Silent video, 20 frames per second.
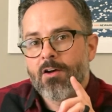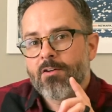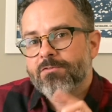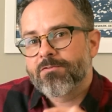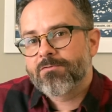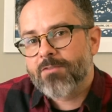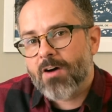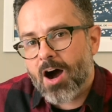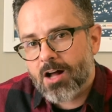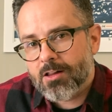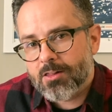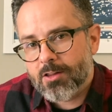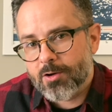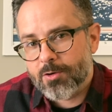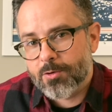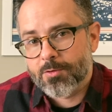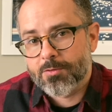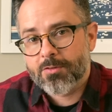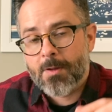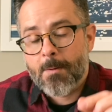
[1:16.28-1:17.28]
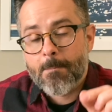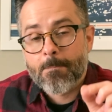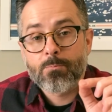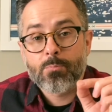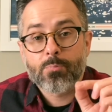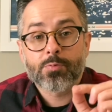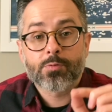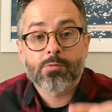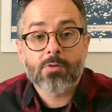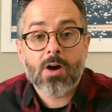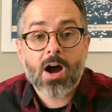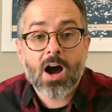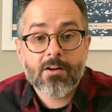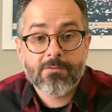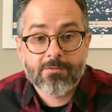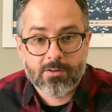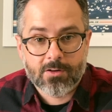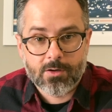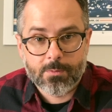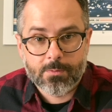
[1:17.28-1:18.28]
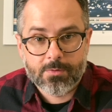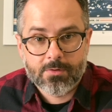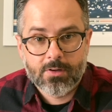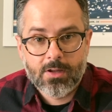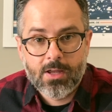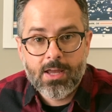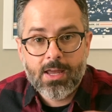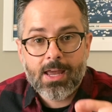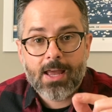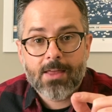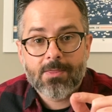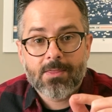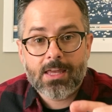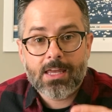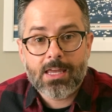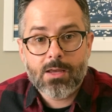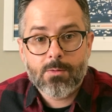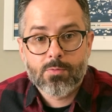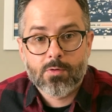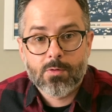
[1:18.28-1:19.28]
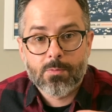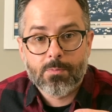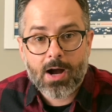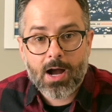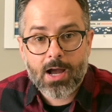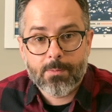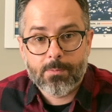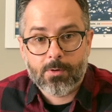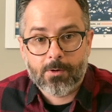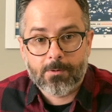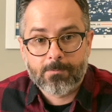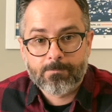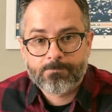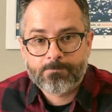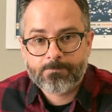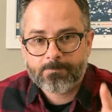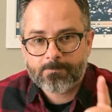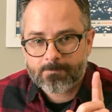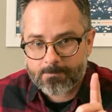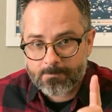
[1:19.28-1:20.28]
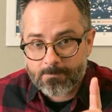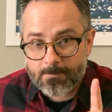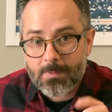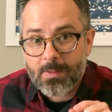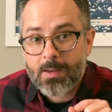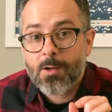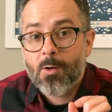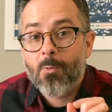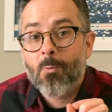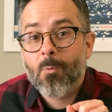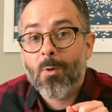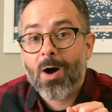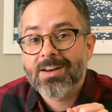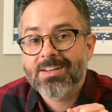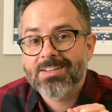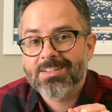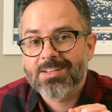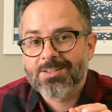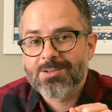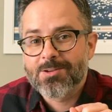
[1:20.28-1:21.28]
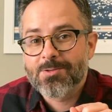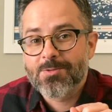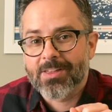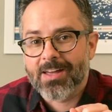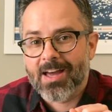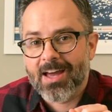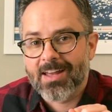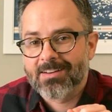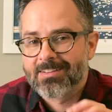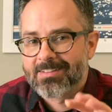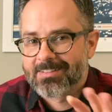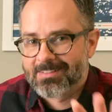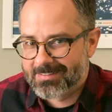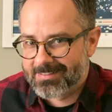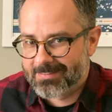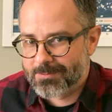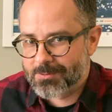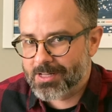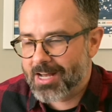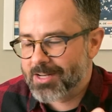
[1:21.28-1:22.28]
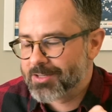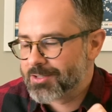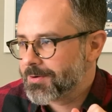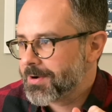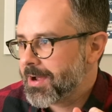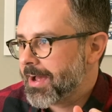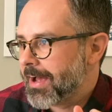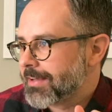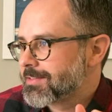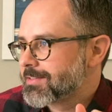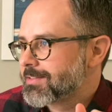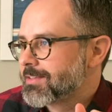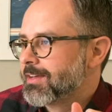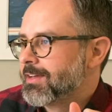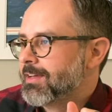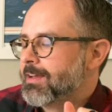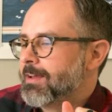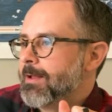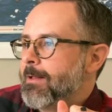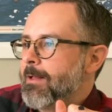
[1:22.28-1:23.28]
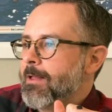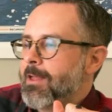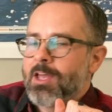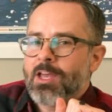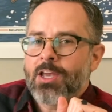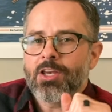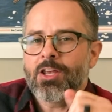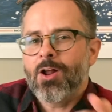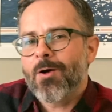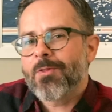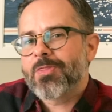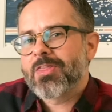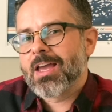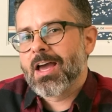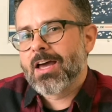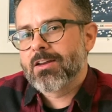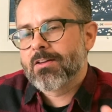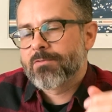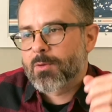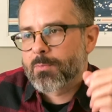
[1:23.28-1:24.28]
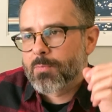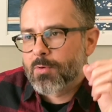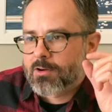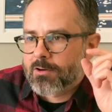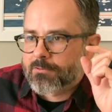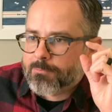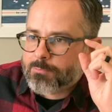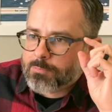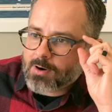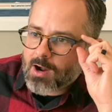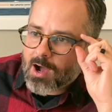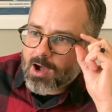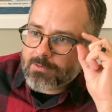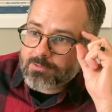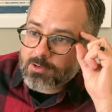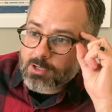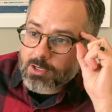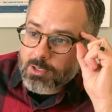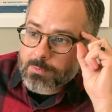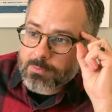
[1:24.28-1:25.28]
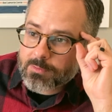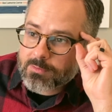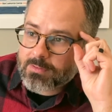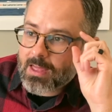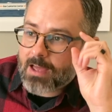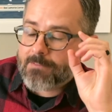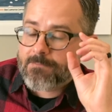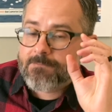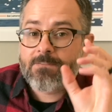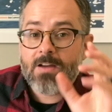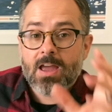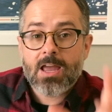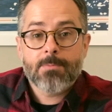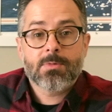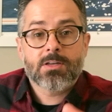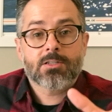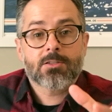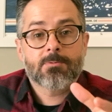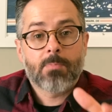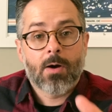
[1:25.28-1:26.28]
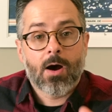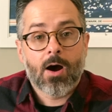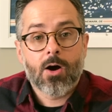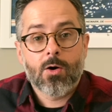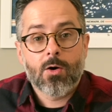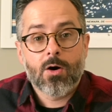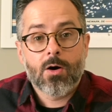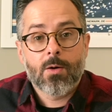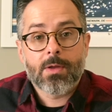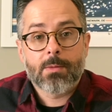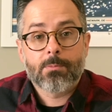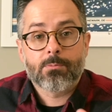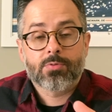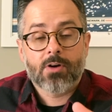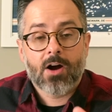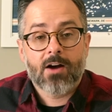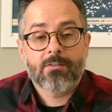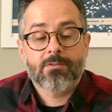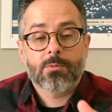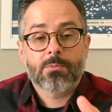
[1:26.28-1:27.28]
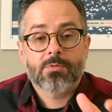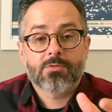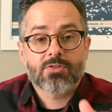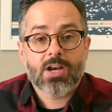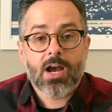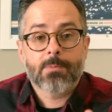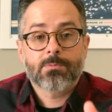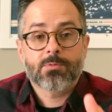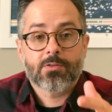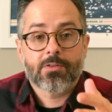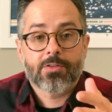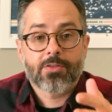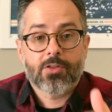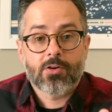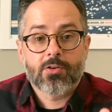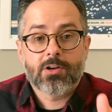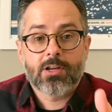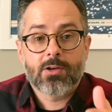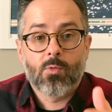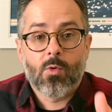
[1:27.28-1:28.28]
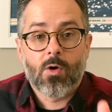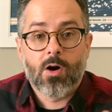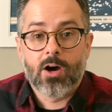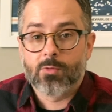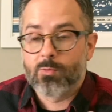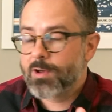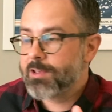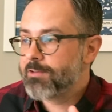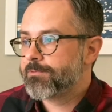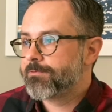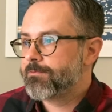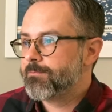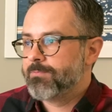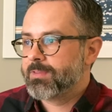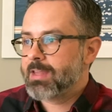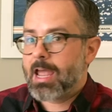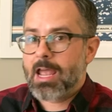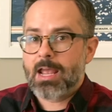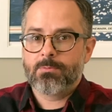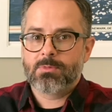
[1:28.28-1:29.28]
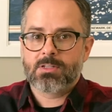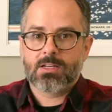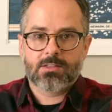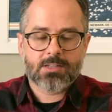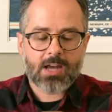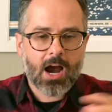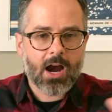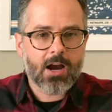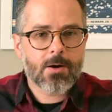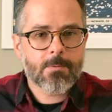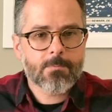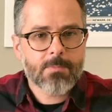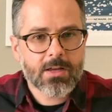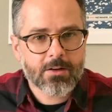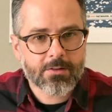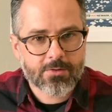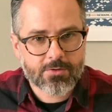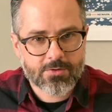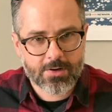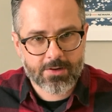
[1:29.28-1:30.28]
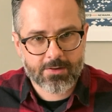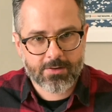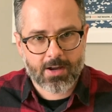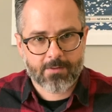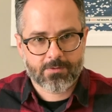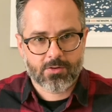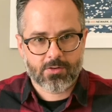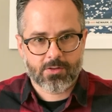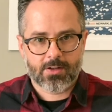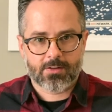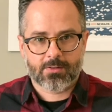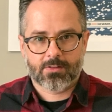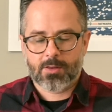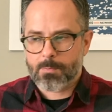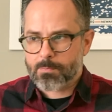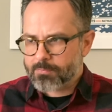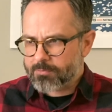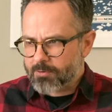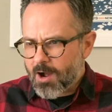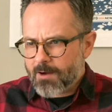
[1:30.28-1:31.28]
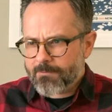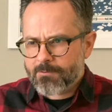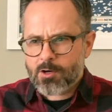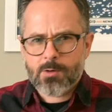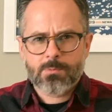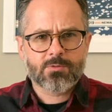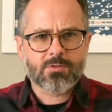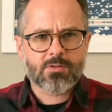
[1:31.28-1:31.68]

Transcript: follows Proverbs in the Hebrew Bible. Why does it do that? Glad you asked. You know, at the end of the book of Proverbs, that famous poem in Proverbs chapter 31, we've named entire ministries after this, the Proverbs